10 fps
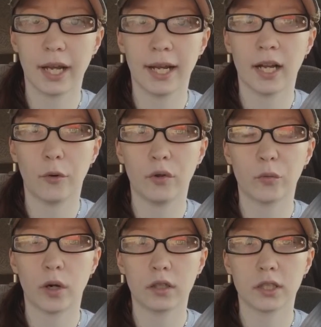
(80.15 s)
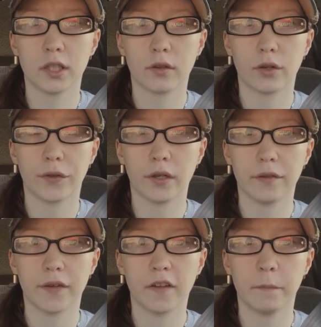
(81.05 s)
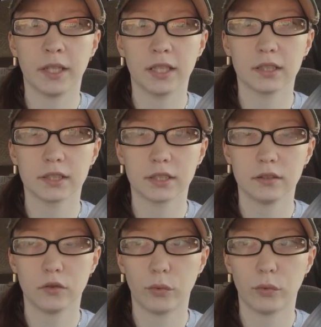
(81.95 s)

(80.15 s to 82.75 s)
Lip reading: and I went and walked another 35 minutes.